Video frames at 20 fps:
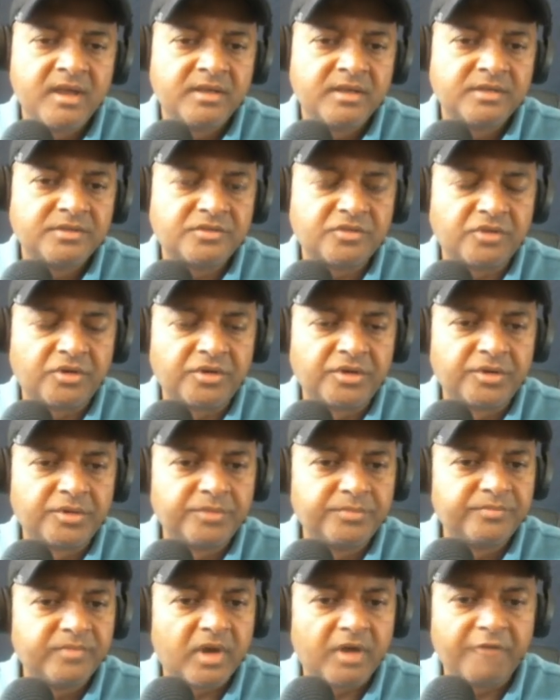
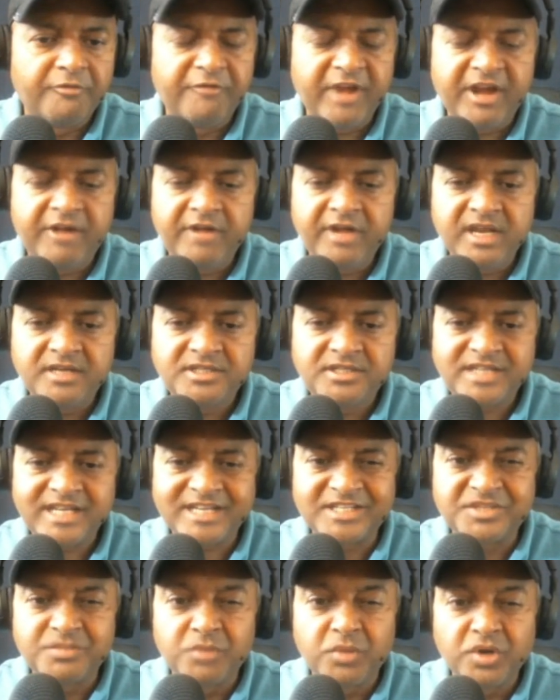So a very
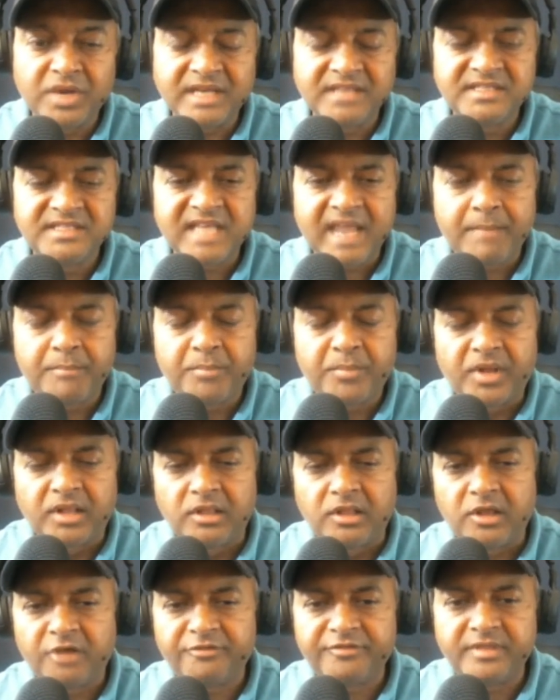textbook
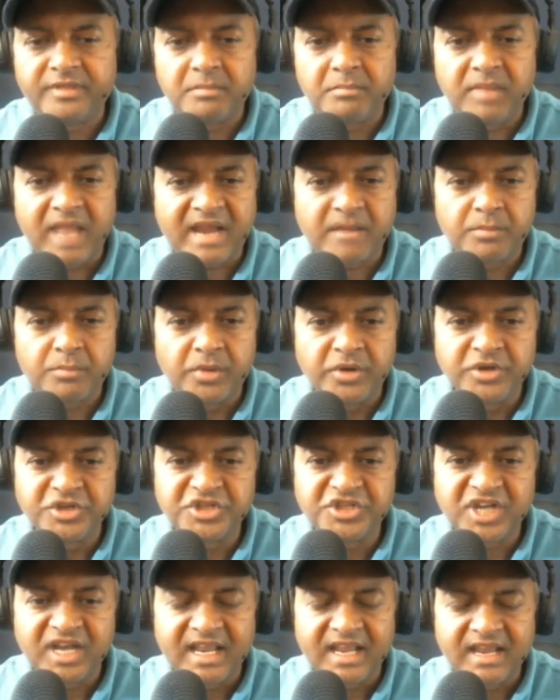example of the Blackburne
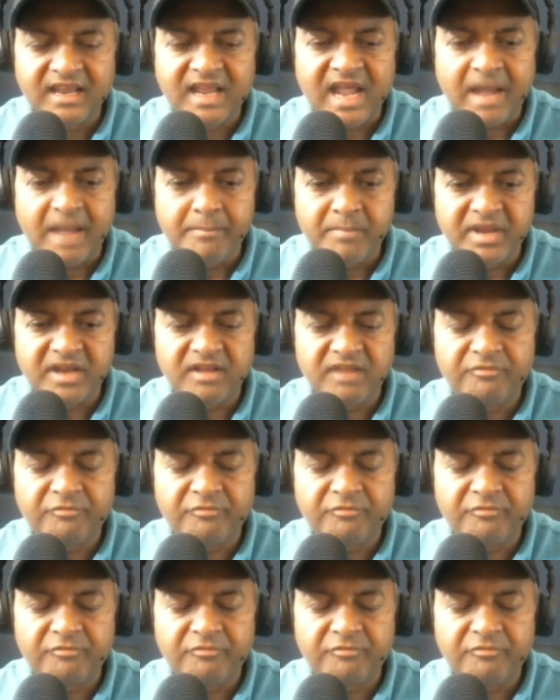Shilling Gambit.